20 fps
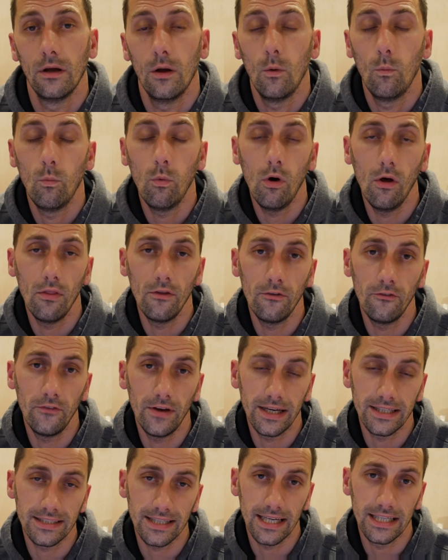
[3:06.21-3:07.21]
And what the
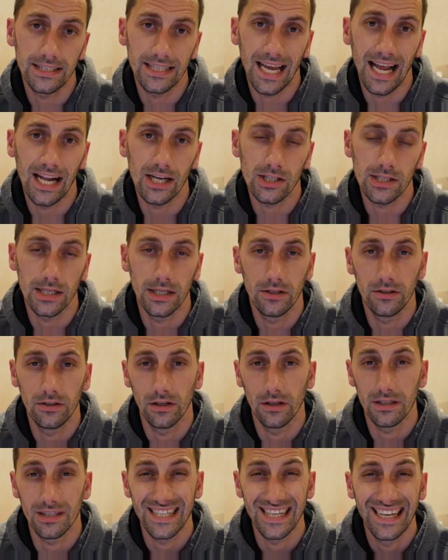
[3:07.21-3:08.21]
fixator actually
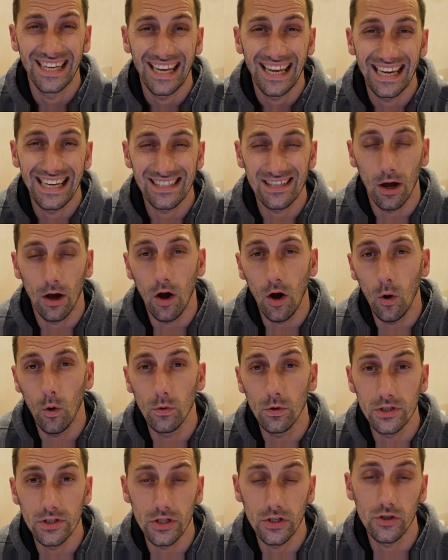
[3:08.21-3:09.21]
does is
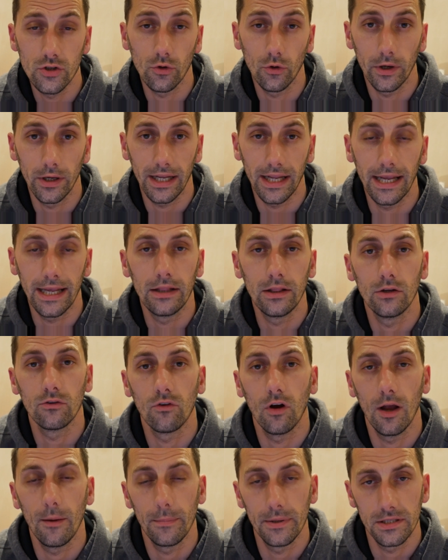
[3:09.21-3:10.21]
holds the joint in the
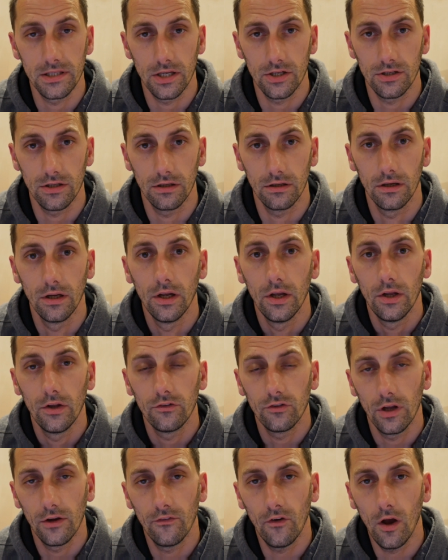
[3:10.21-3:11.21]
right position.
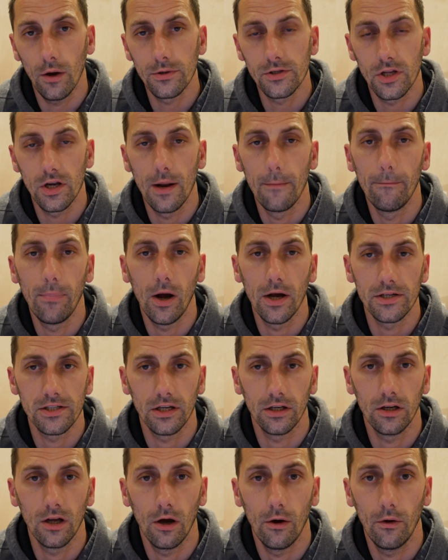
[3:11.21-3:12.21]
So if I was in a
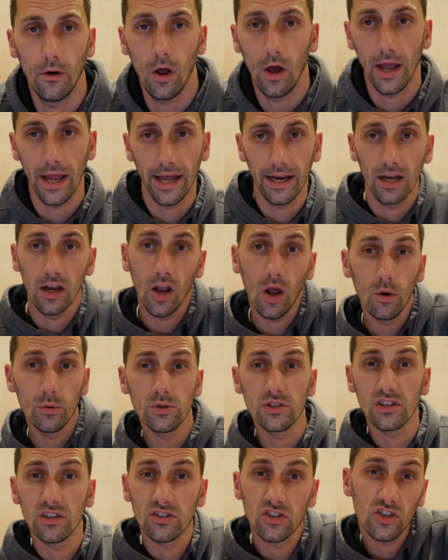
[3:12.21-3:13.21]
bicep curl and I had
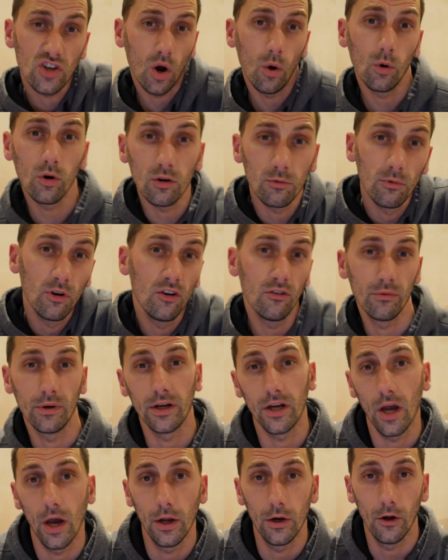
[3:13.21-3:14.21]
loads of shoulder
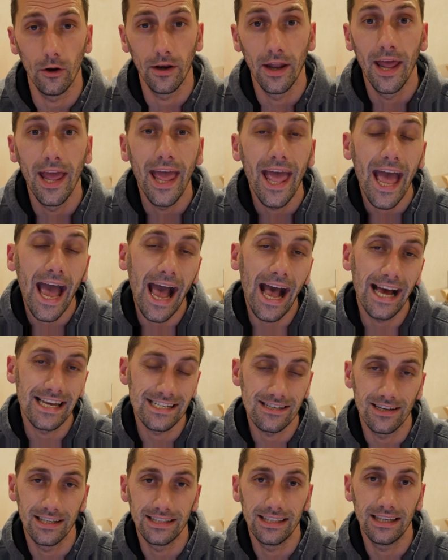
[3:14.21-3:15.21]
movement going on
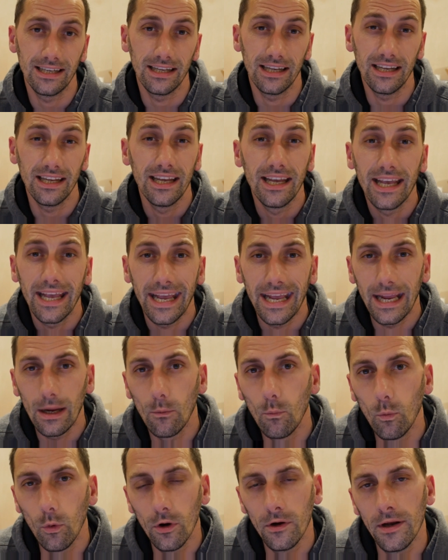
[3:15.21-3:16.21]
as I did it,
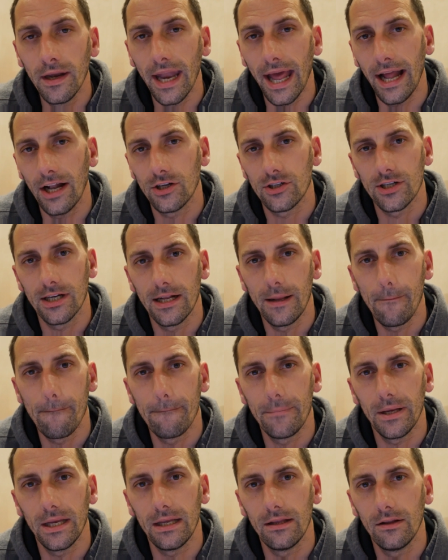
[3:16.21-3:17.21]
it wouldn't actually
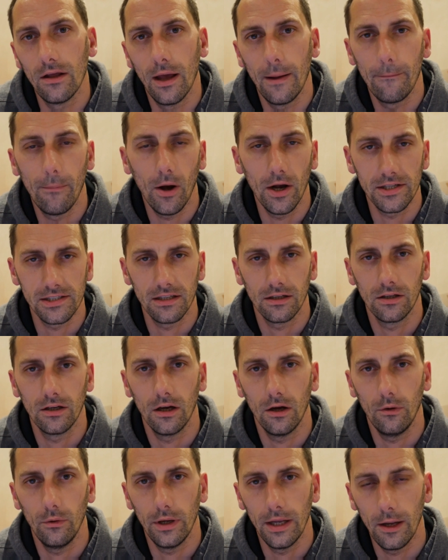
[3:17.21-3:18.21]
be a bicep
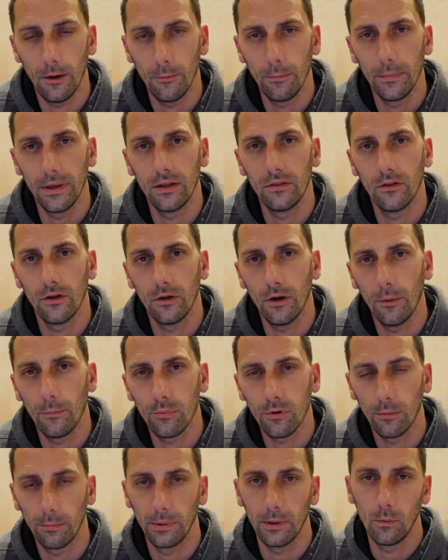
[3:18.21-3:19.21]
curl. It would mean that I'm
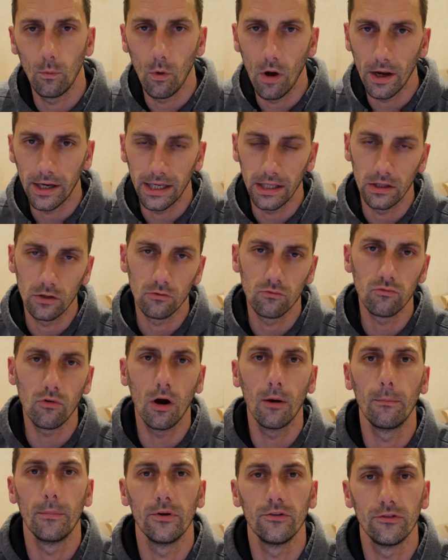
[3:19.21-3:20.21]
probably working the
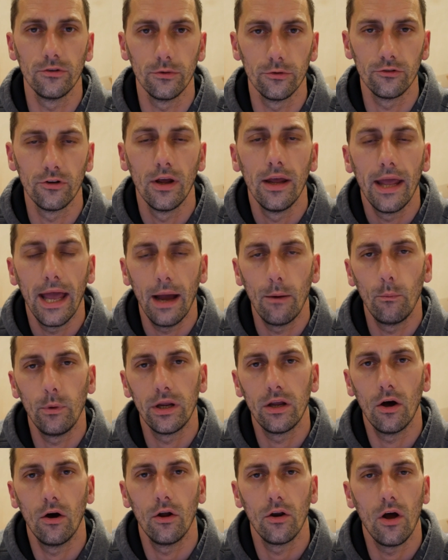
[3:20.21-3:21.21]
wrong muscles and we
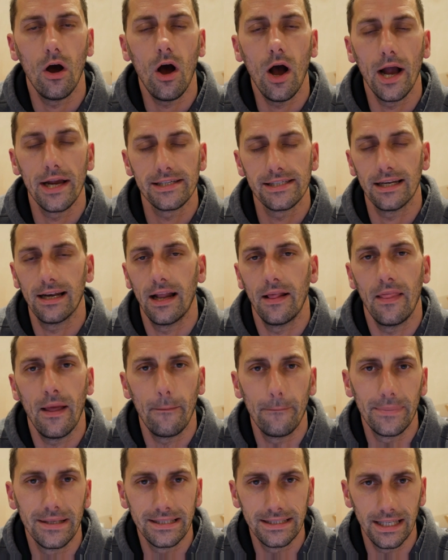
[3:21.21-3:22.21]
can't isolate
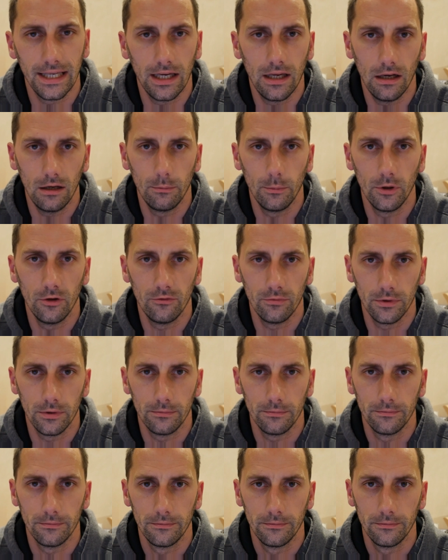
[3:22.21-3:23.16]
that particular movement.